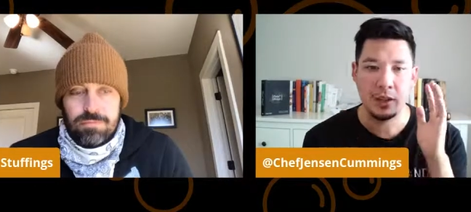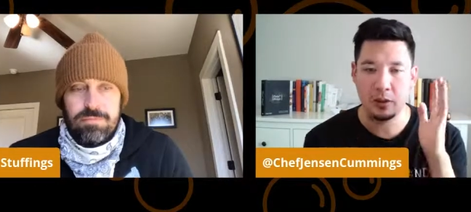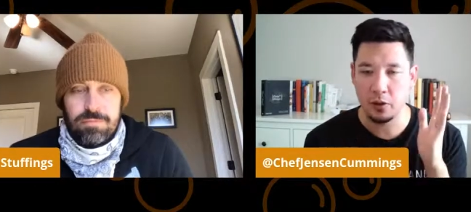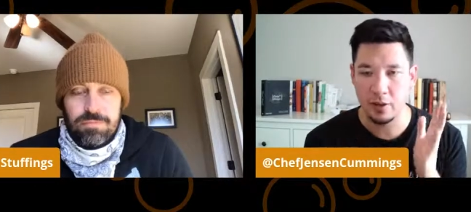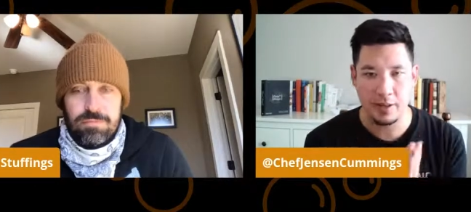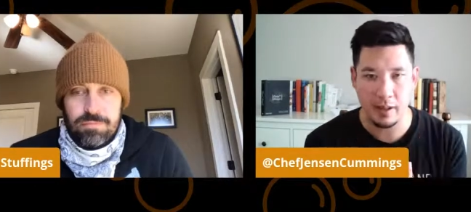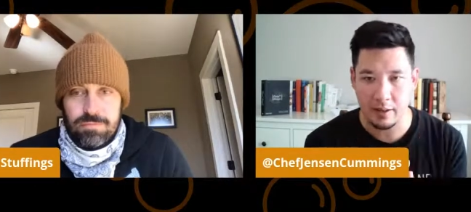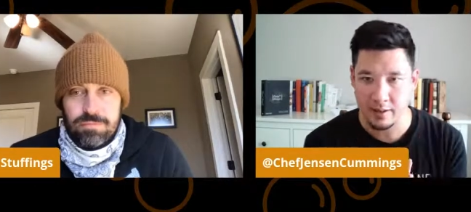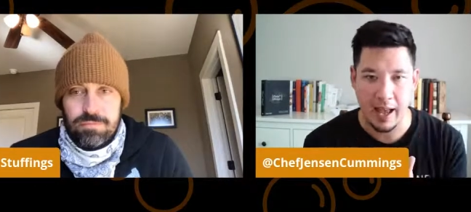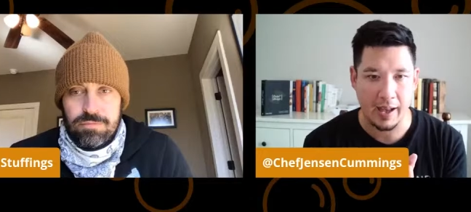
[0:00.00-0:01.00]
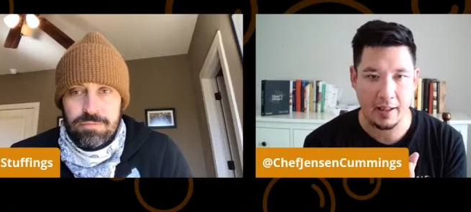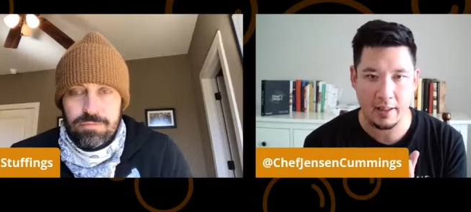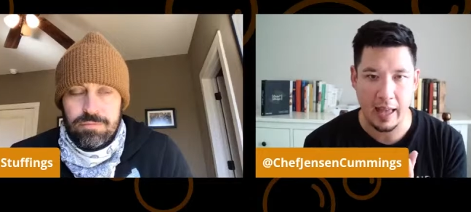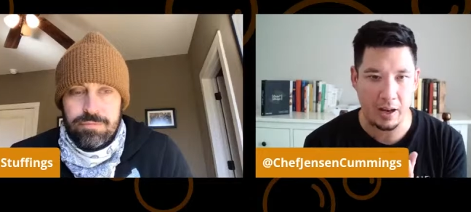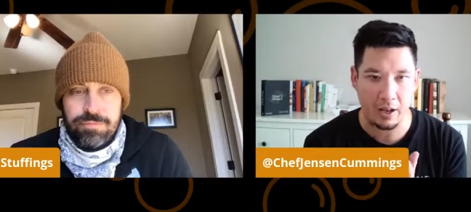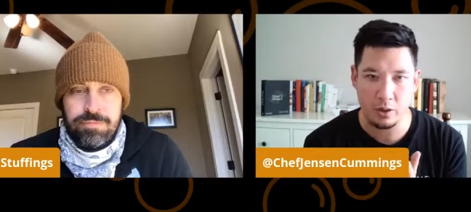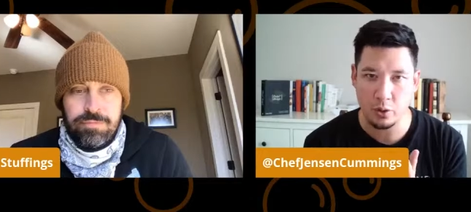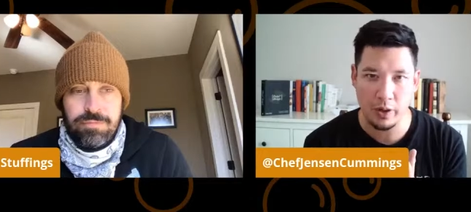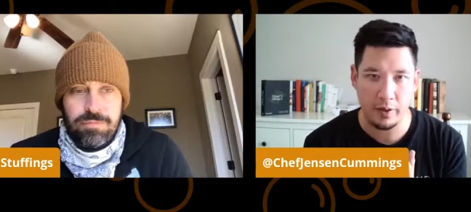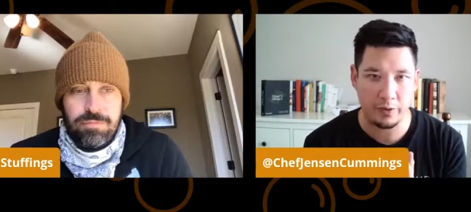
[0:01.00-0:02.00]
Speaker 1: You know exactly how to
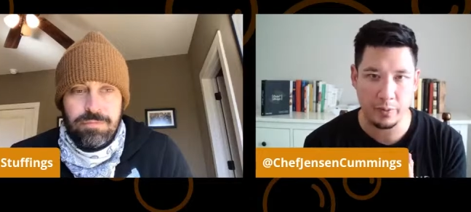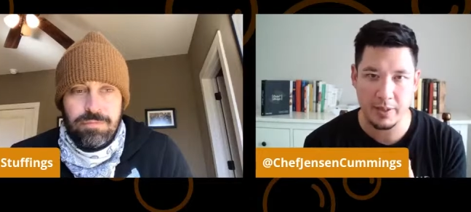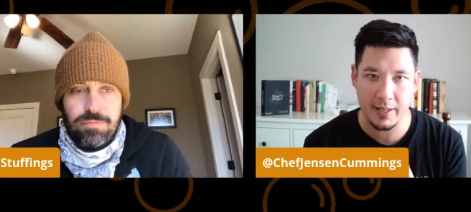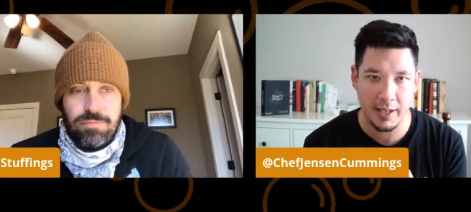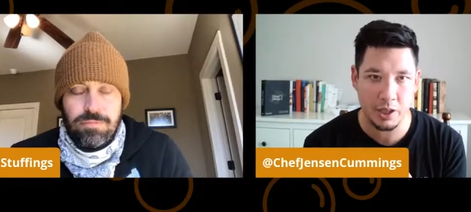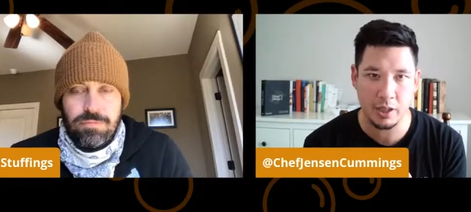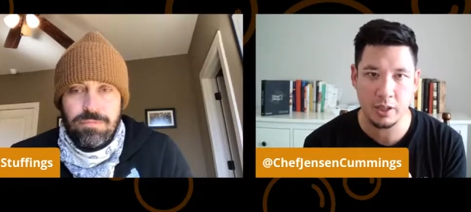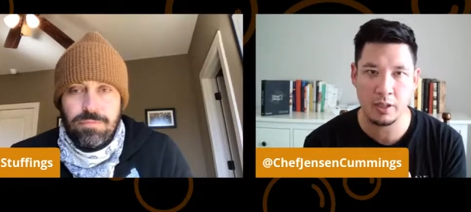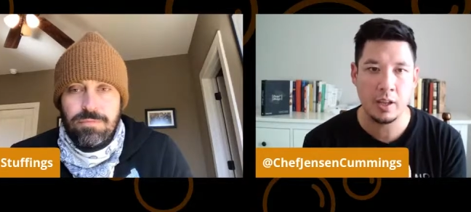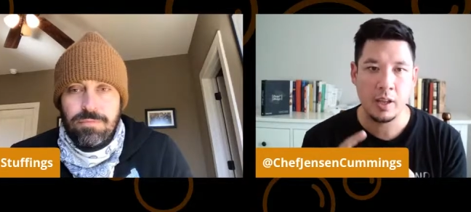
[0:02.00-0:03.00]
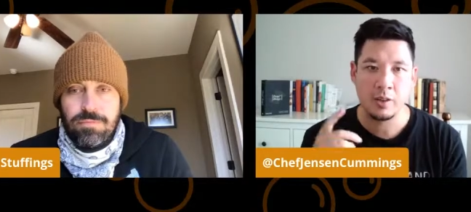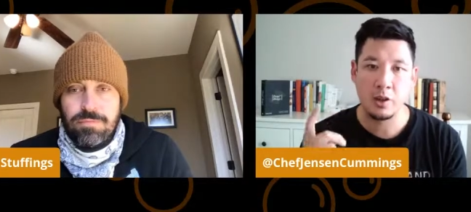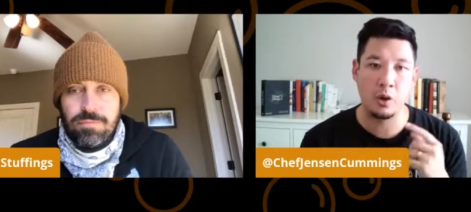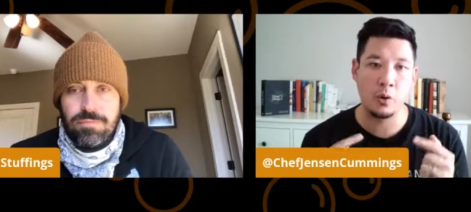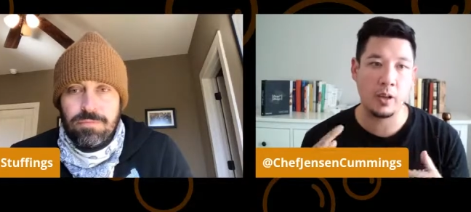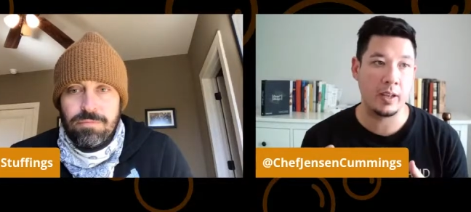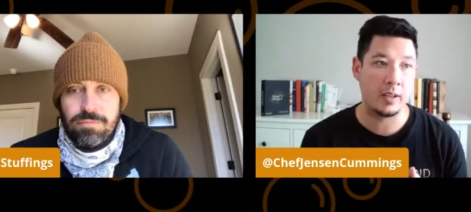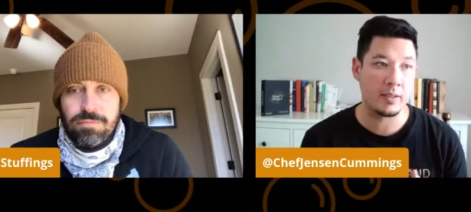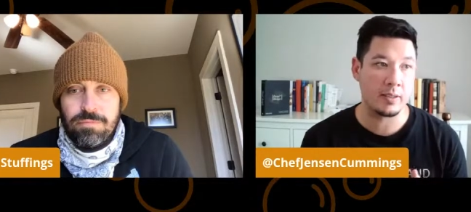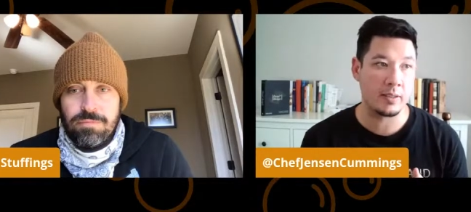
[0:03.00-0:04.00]
control that fermentation. So
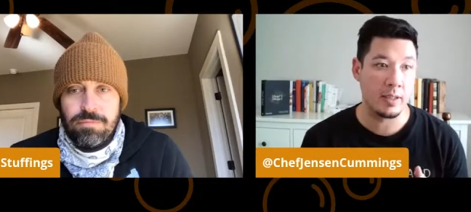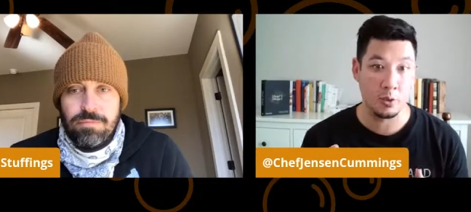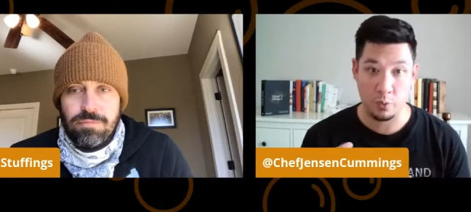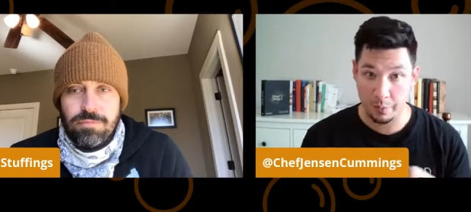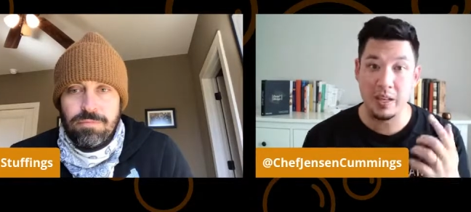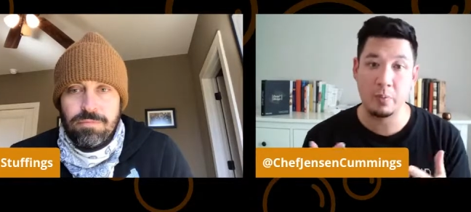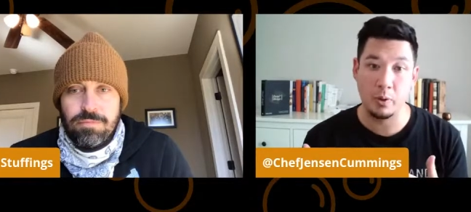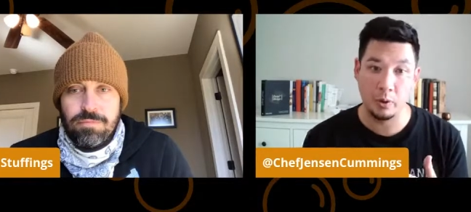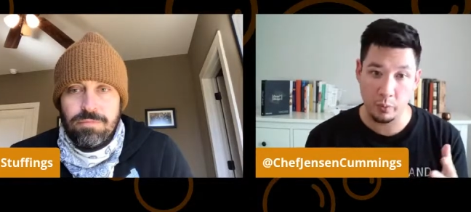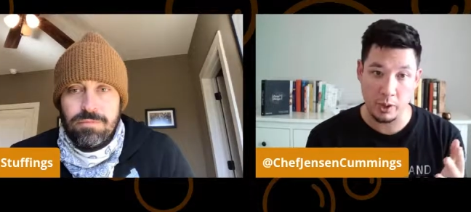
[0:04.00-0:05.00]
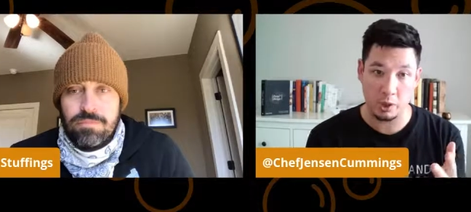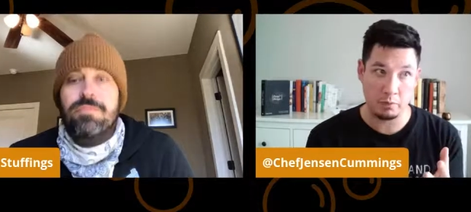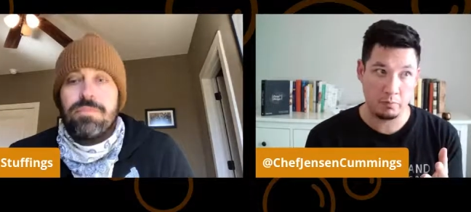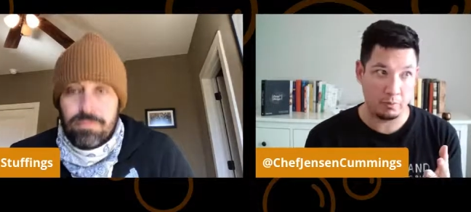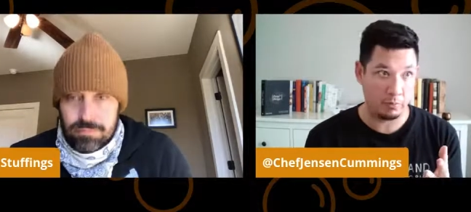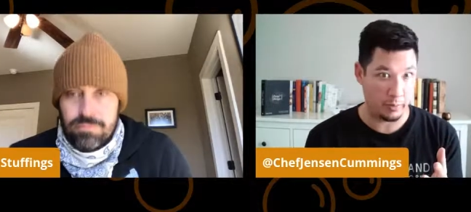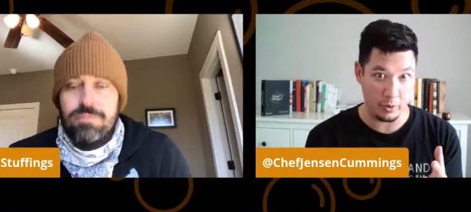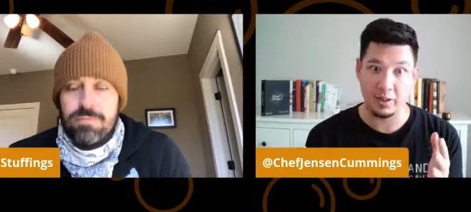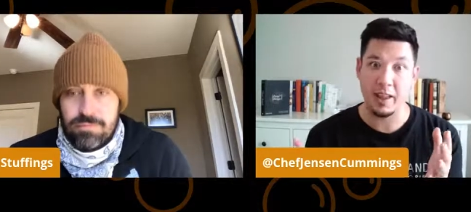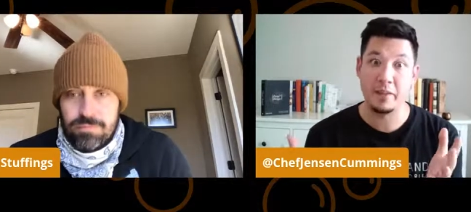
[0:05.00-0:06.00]
it's it's repeatable, which
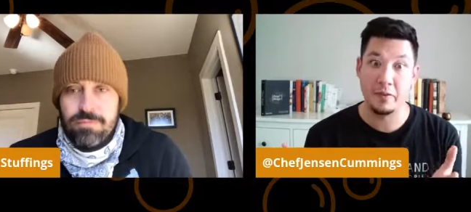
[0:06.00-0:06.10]
there's a lot